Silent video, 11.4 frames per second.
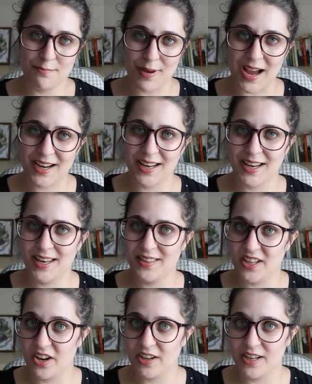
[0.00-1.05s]
back in
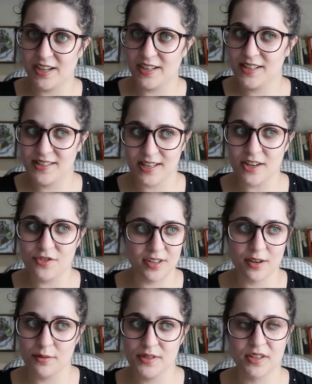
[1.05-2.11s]
the early 19th century,
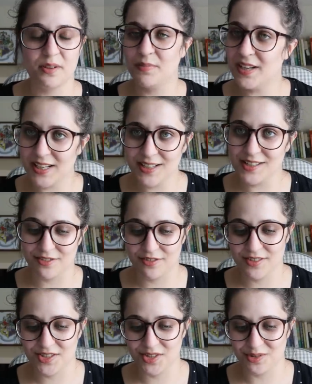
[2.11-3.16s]
that was a completely
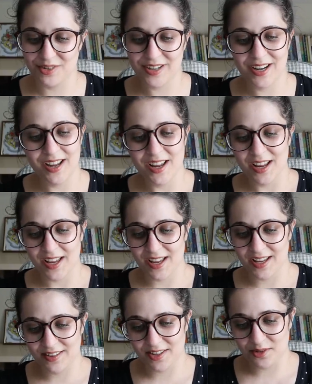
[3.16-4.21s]
different story.
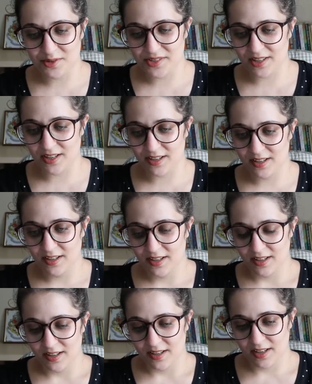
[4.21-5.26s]
There was an
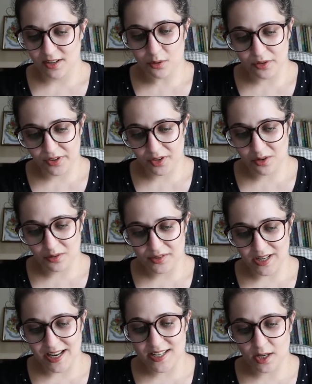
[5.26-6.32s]
author
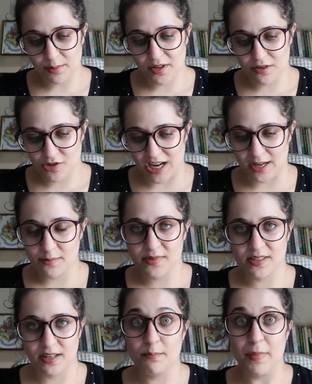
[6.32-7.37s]
called N.W.
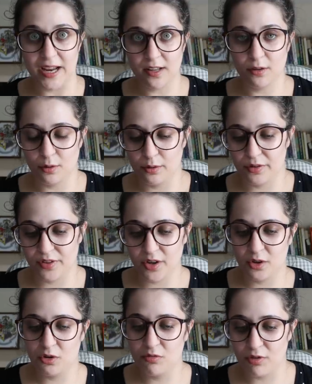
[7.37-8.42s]
James, a male author,
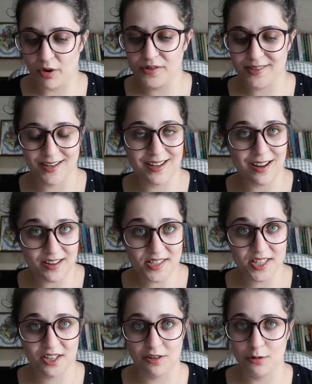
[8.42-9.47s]
who wrote an
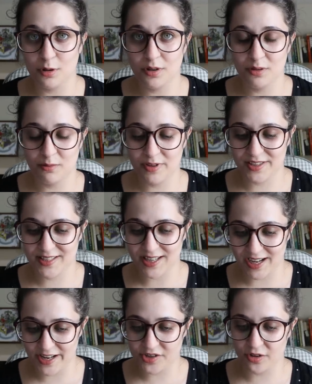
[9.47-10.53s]
article with the
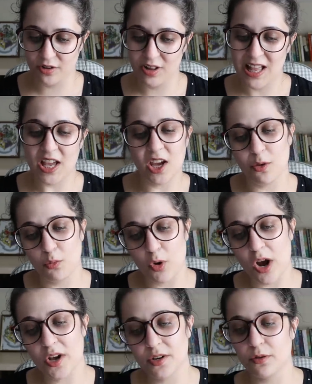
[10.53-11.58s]
title A
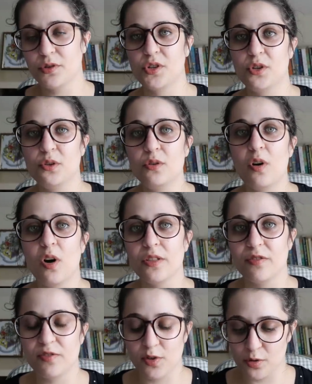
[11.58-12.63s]
Word or Two on
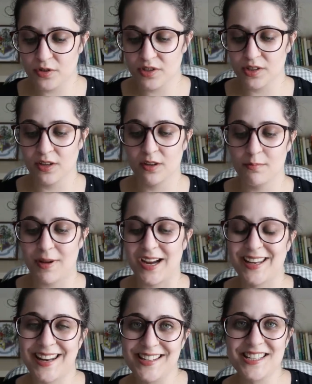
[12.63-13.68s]
the Flute, back
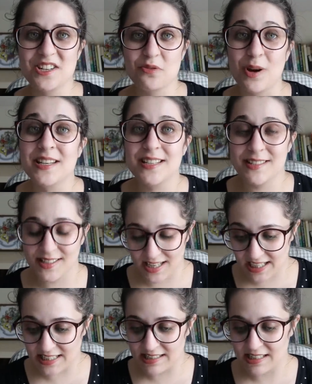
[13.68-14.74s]
in
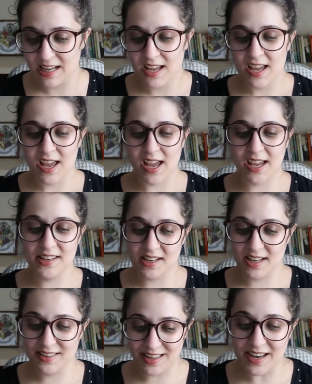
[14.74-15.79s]
1826, and
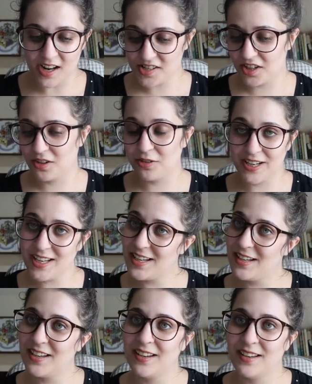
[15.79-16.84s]
in that article
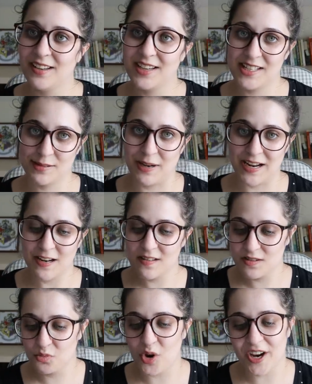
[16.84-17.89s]
he
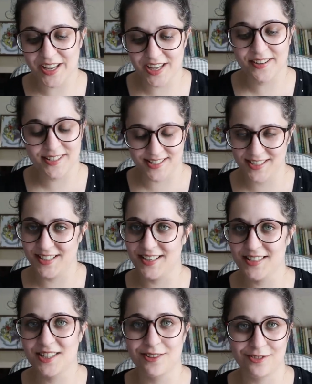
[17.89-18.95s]
explains why he
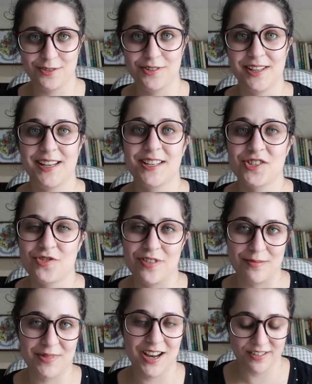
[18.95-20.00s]
considers the flute
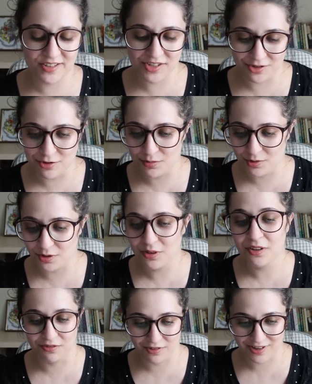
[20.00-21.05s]
extremely unsuitable
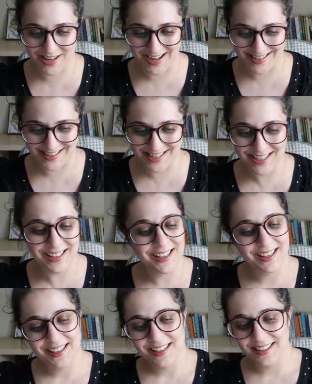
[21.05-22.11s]
for a lady.
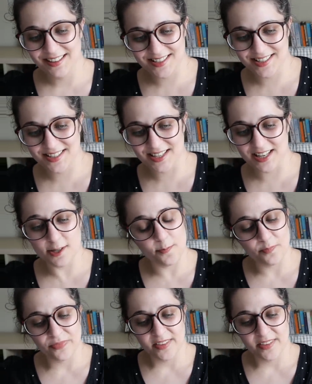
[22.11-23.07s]
This is it.